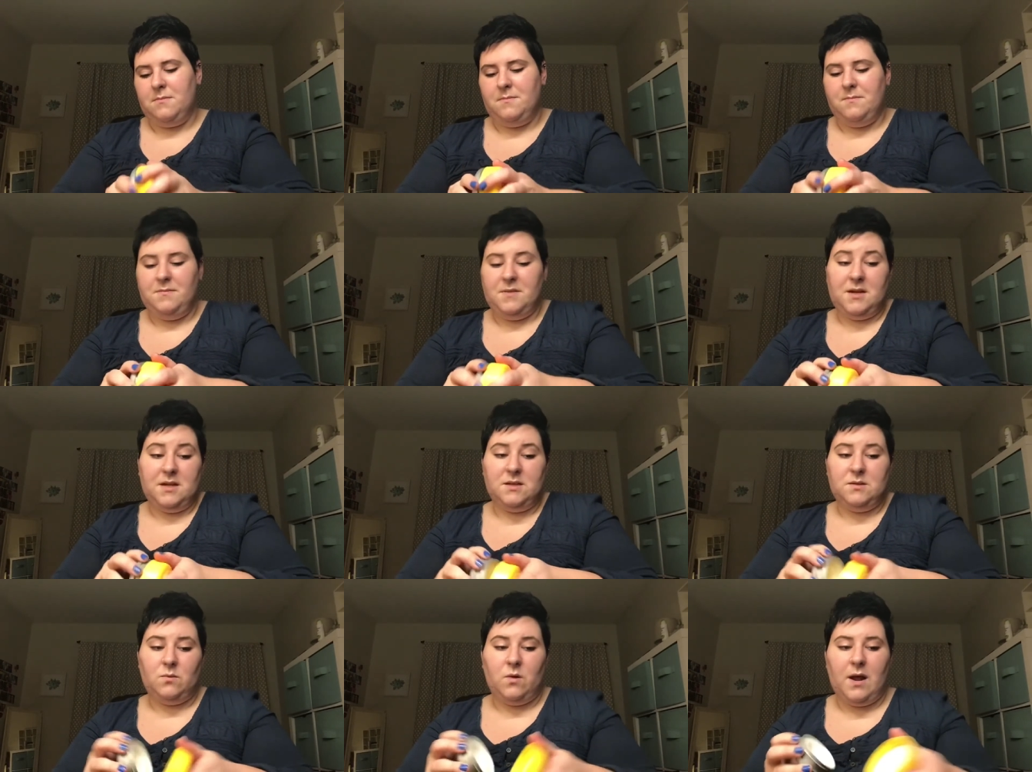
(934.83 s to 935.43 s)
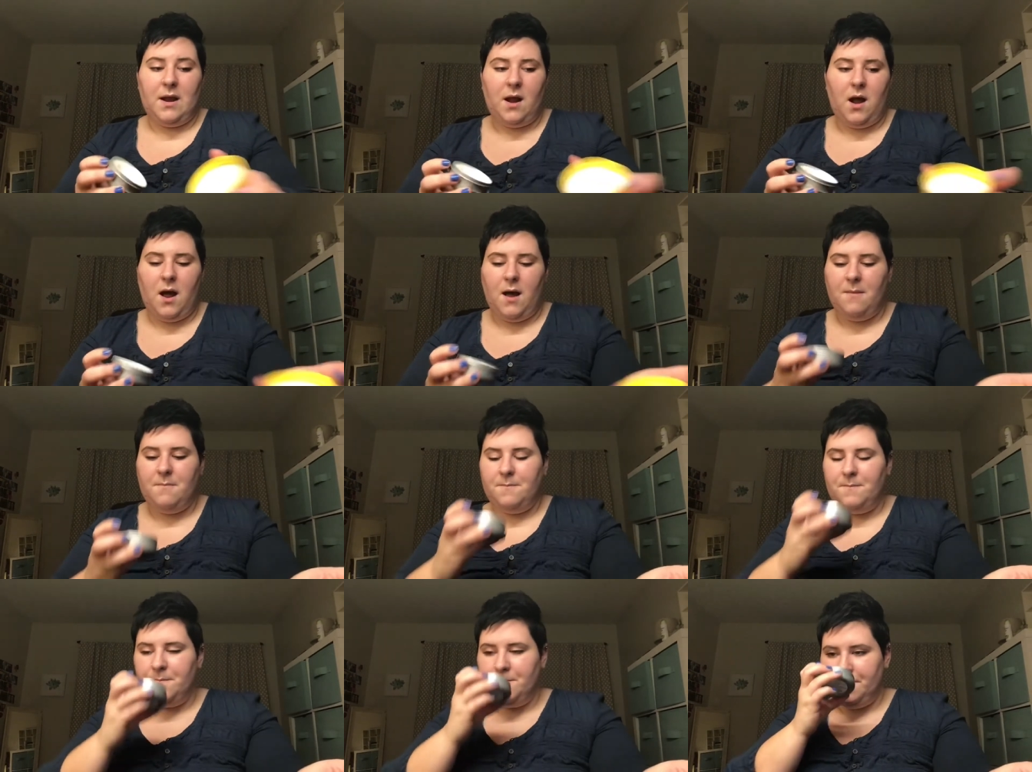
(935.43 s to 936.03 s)
because why not?
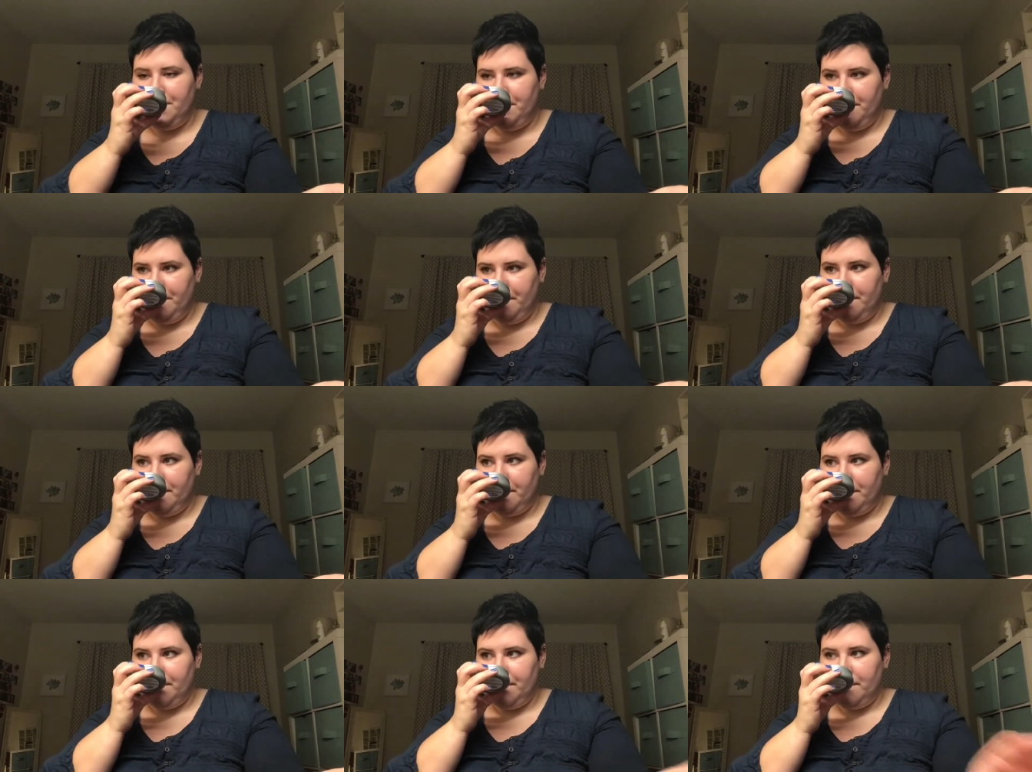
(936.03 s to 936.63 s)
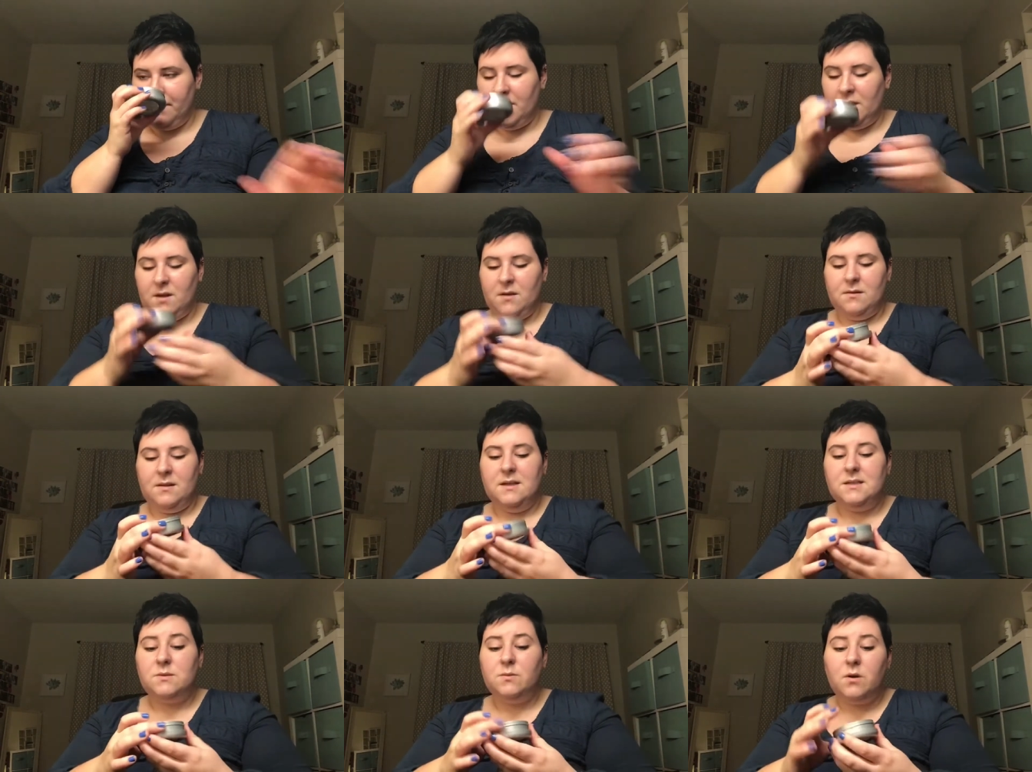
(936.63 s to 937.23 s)

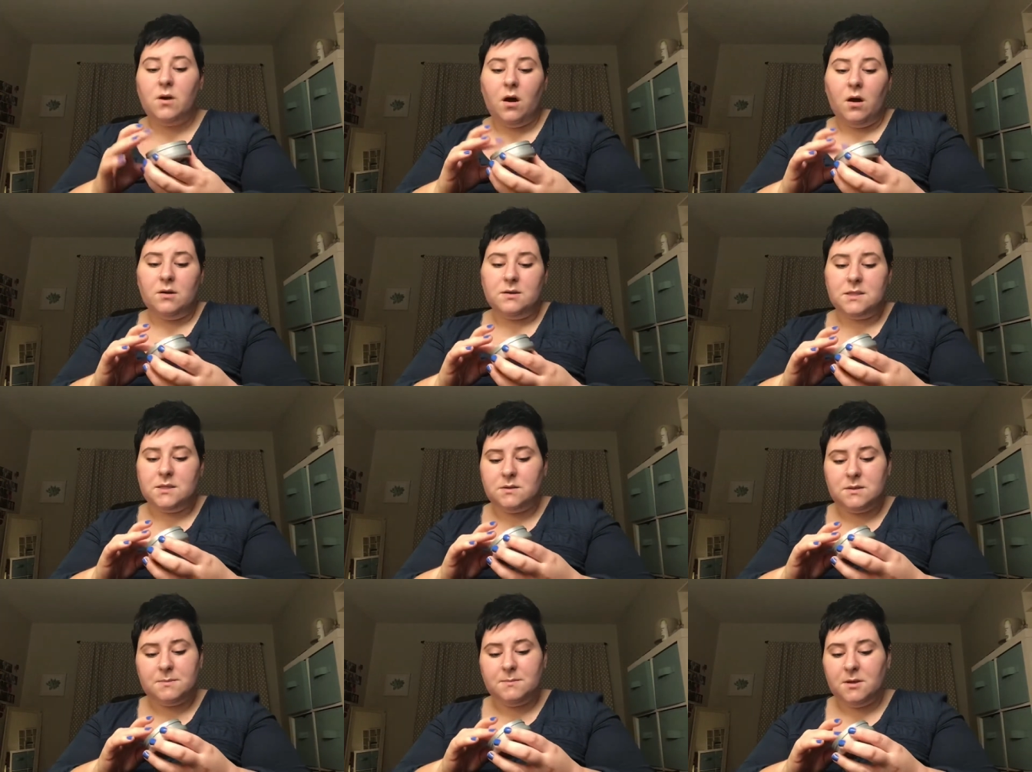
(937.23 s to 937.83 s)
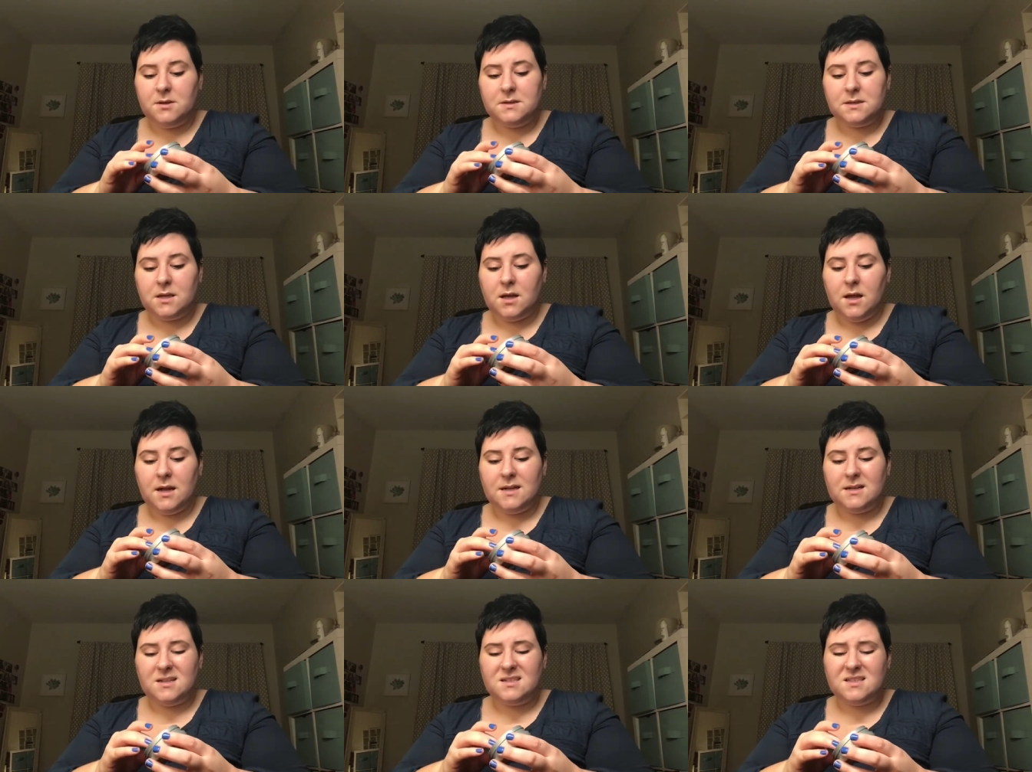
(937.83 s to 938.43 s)
This one also smells
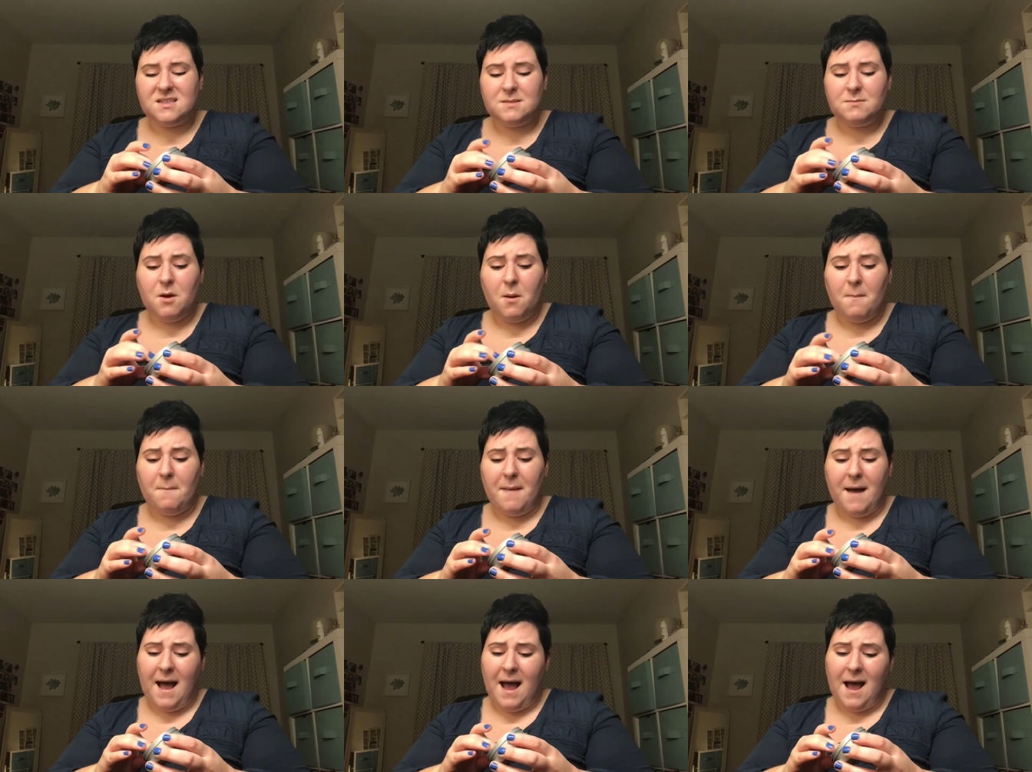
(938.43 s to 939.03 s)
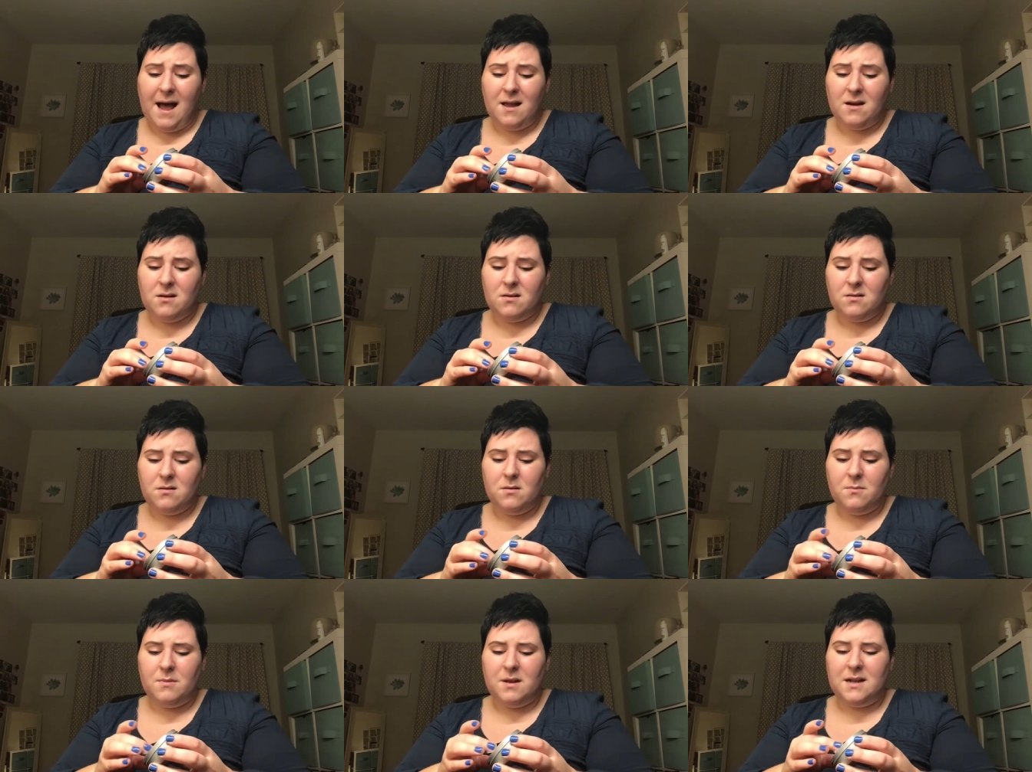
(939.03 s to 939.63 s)
good. It doesn't smell bad,
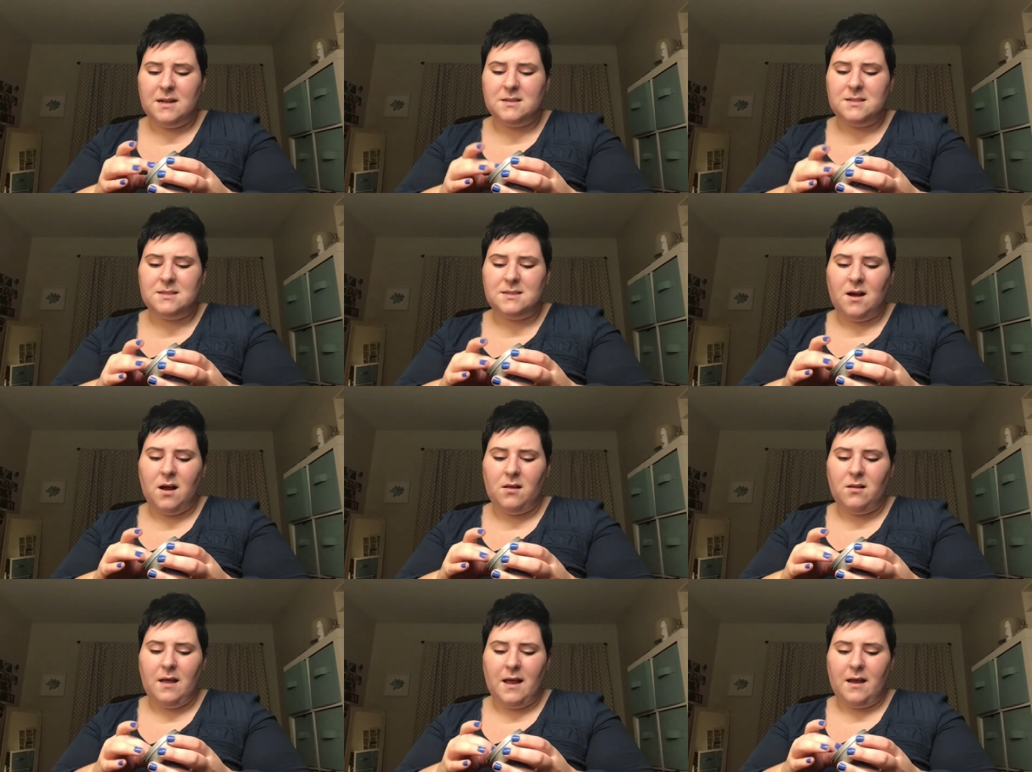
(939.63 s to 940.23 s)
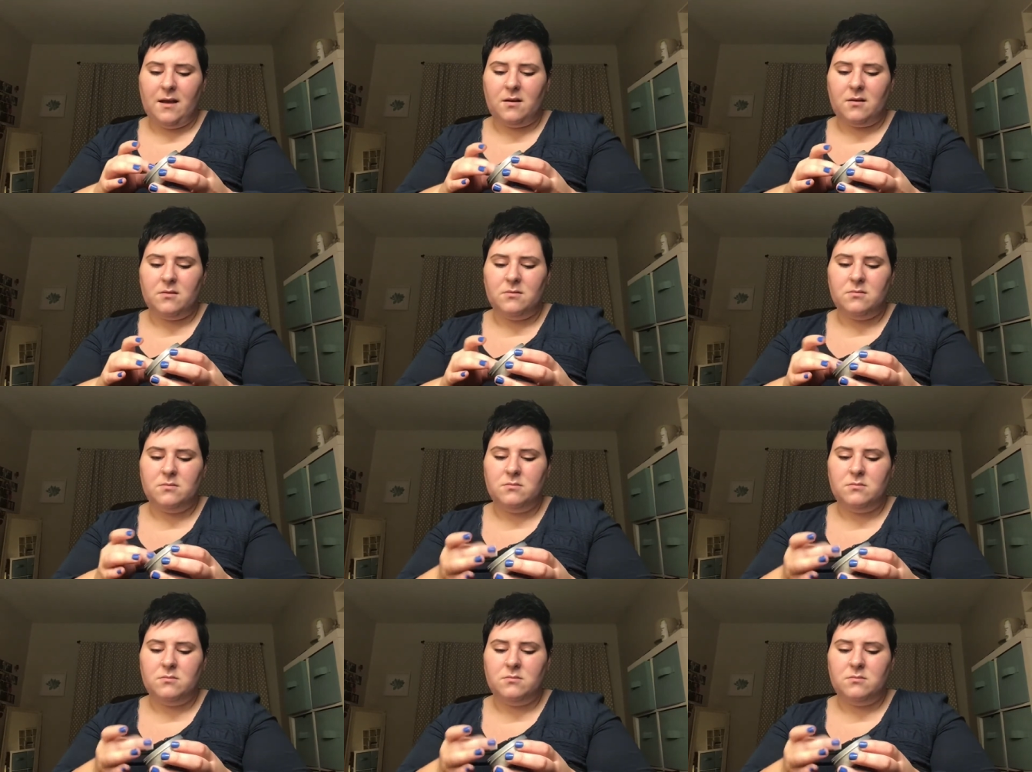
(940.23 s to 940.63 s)
but it's not like